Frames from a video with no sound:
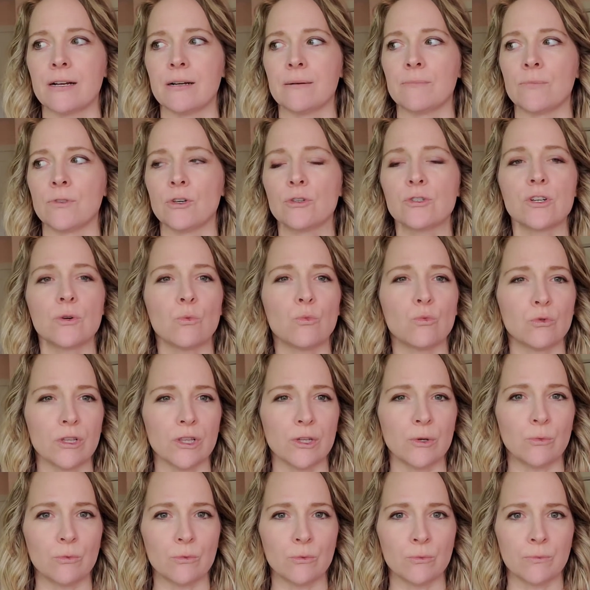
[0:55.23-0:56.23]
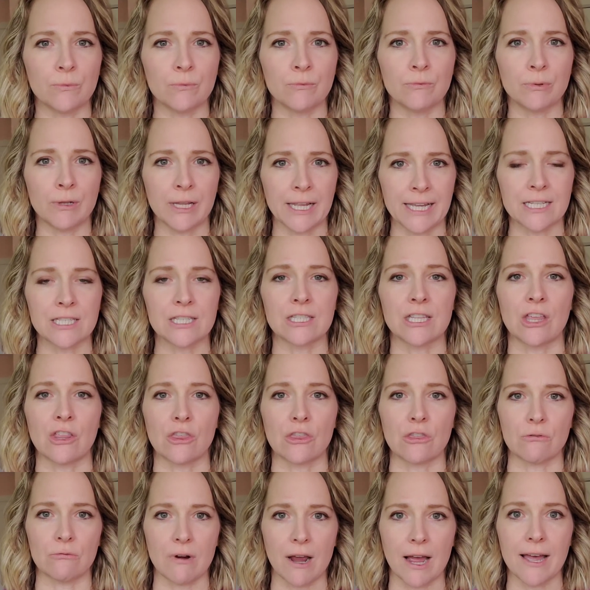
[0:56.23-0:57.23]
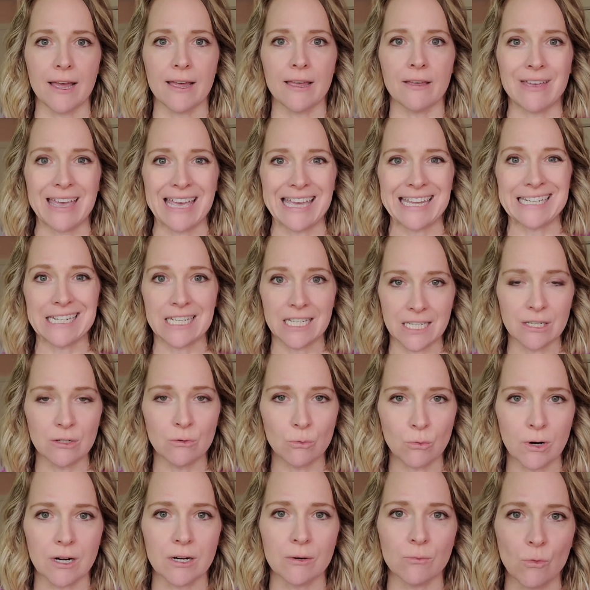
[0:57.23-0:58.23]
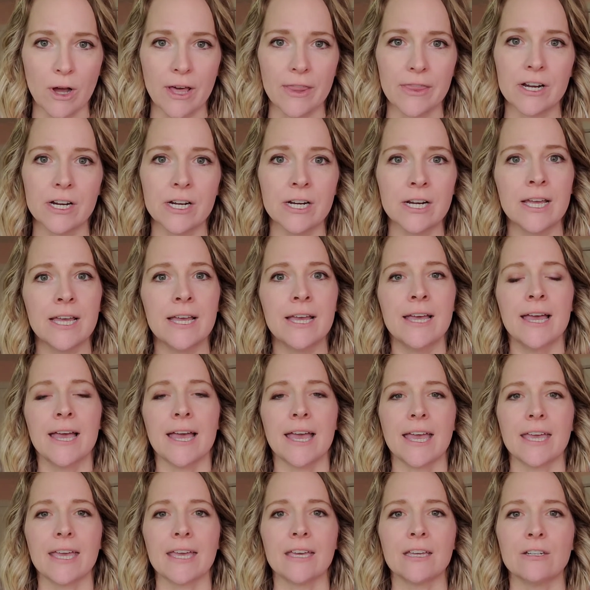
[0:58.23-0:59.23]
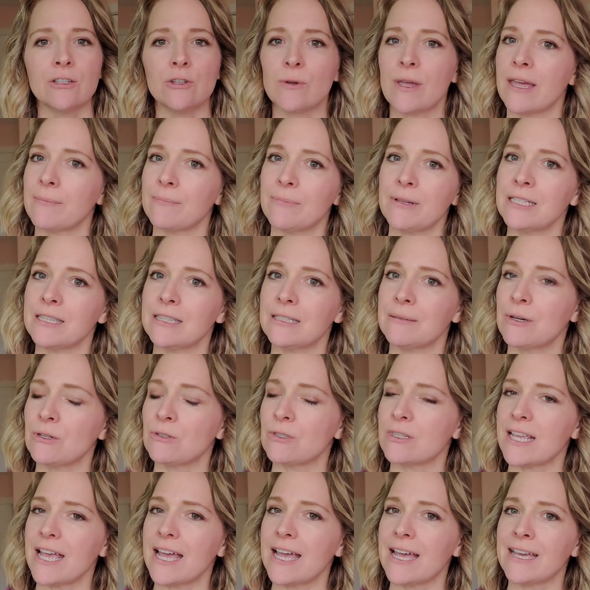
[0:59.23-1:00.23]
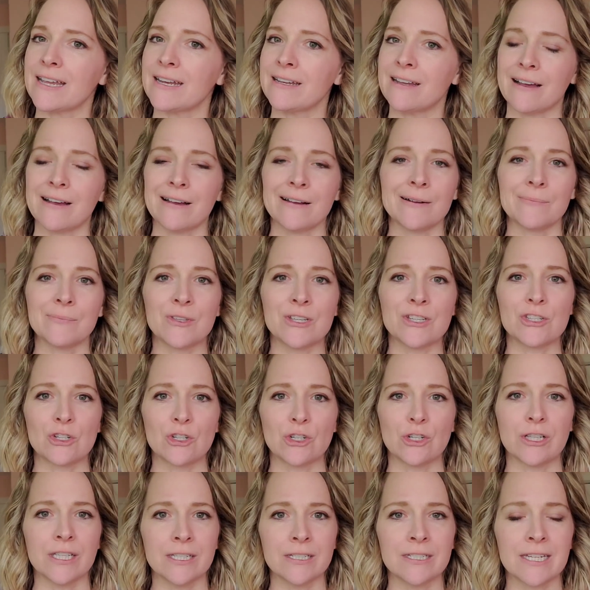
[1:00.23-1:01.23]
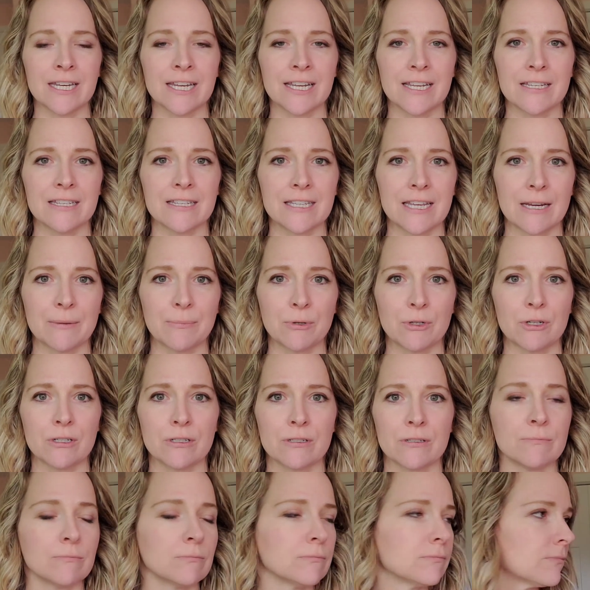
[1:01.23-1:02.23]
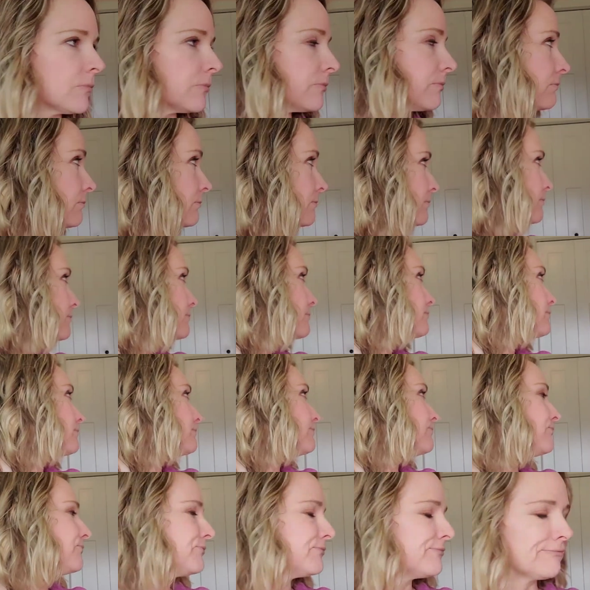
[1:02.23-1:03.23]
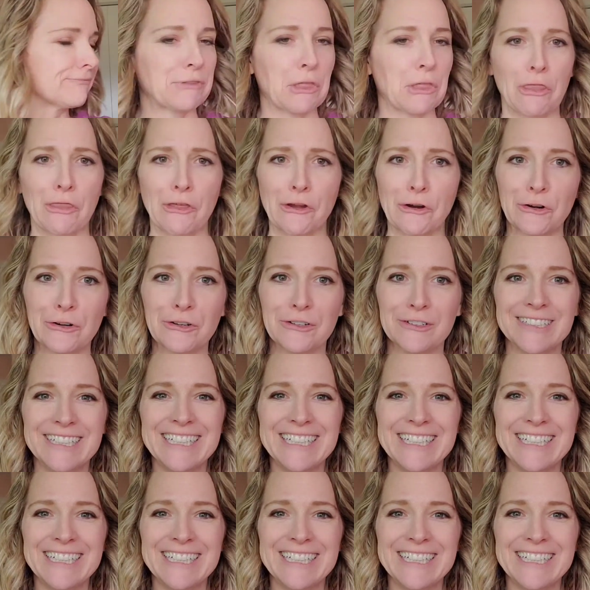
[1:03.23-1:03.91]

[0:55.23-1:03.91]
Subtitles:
those are really plants that thrive and need warm weather, and you can't plant them outside this early. Today is April 3rd,